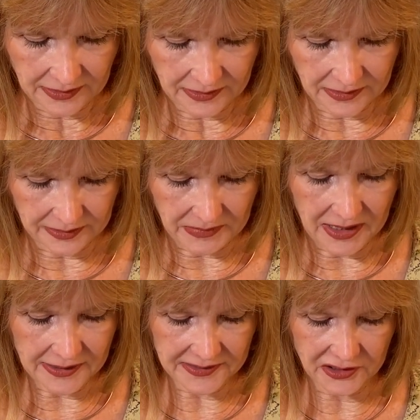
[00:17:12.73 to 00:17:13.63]

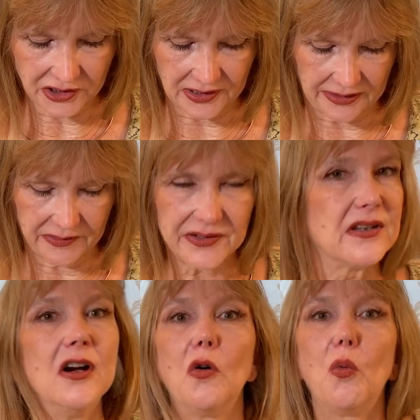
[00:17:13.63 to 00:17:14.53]
Oxygen levels.
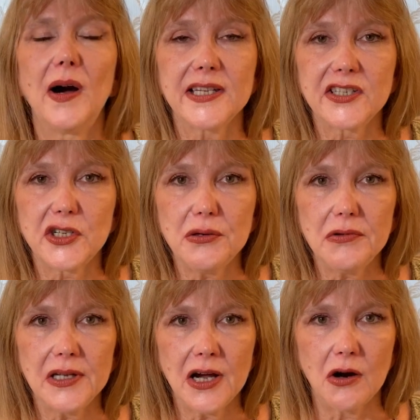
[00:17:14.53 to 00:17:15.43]
What's too
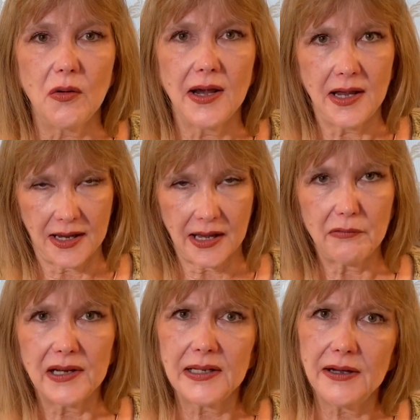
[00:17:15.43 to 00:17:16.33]
low? At
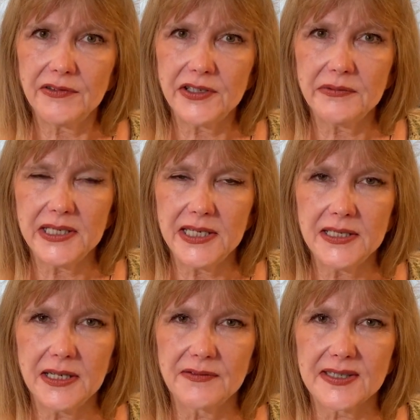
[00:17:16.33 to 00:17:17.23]
what level do we need to
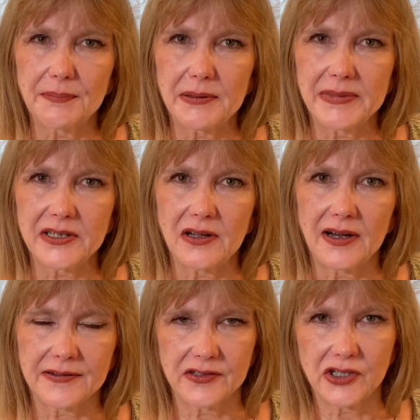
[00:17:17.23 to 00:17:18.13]
give supplemental
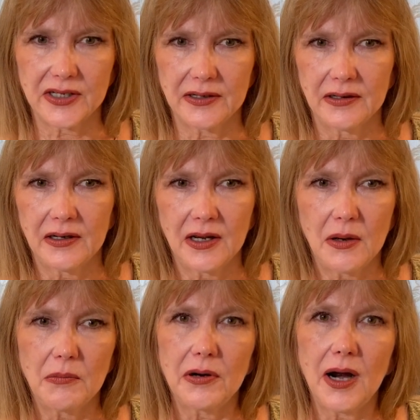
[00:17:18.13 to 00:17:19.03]
oxygen?
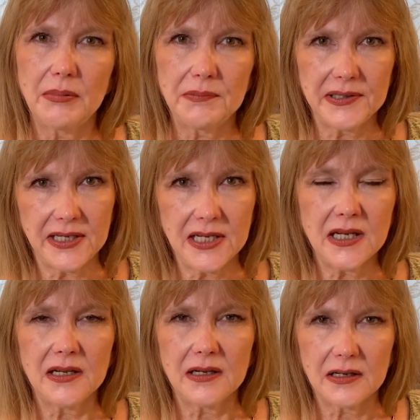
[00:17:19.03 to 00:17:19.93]

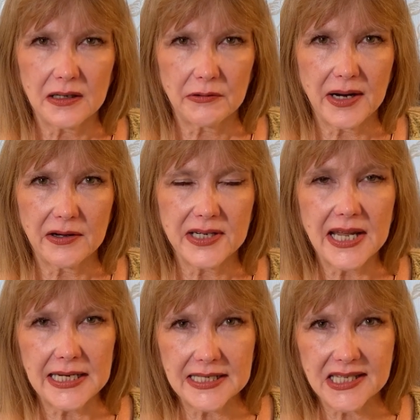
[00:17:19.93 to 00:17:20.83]
Probably around
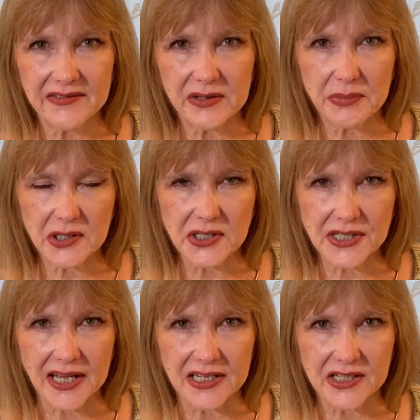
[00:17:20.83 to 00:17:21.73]

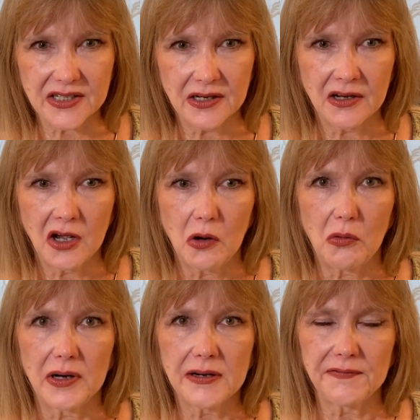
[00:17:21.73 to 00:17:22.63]
87%.
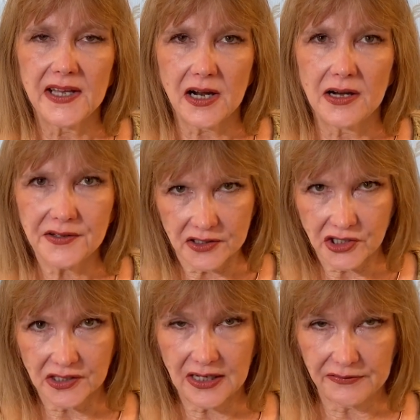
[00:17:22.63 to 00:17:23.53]
What if that
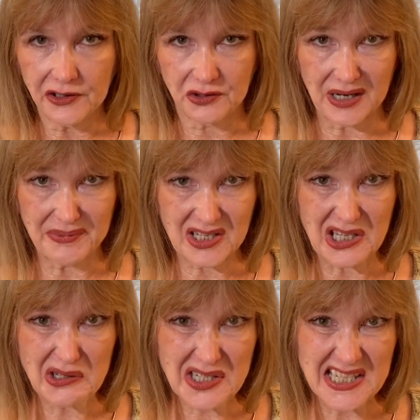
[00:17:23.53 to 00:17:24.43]
oxygen level drops
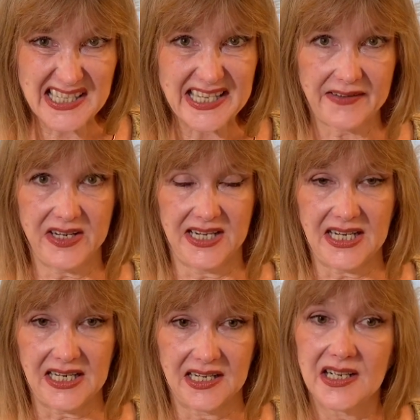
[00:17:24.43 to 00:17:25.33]
close to
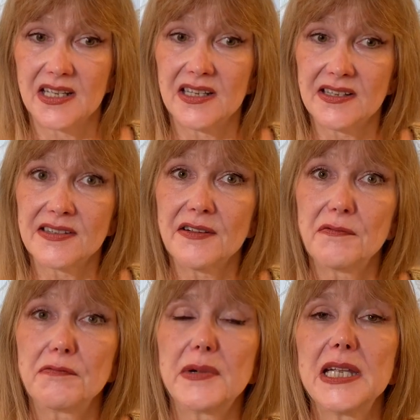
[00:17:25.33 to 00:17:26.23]
70? This is a
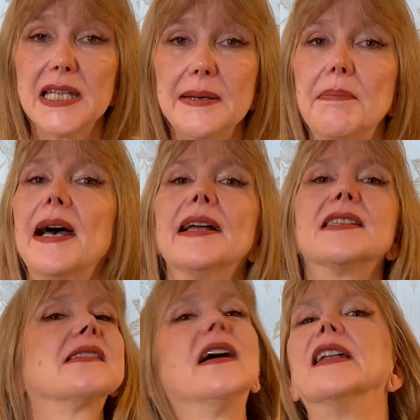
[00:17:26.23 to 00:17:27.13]
really bad
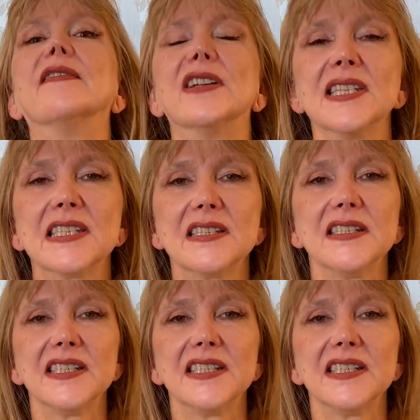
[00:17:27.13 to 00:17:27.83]
sign. If it's